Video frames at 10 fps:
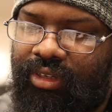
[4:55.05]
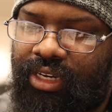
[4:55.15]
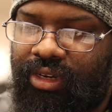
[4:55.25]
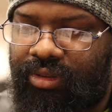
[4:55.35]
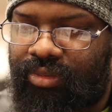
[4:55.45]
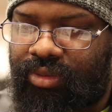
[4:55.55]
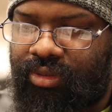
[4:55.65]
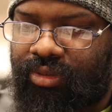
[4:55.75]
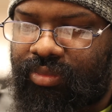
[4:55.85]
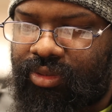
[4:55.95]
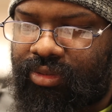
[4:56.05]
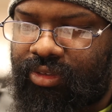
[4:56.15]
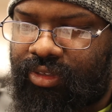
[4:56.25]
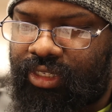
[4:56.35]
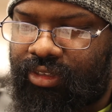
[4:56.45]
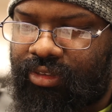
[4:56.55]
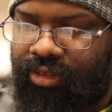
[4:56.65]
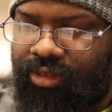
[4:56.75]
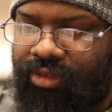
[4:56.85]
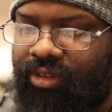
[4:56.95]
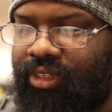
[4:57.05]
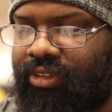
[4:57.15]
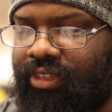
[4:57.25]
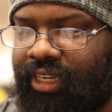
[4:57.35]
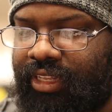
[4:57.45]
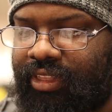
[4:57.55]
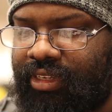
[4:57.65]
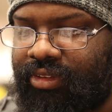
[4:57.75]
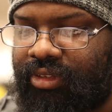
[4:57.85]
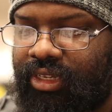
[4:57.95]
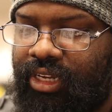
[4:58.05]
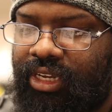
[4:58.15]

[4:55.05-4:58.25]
How the World's Most Notorious Atheist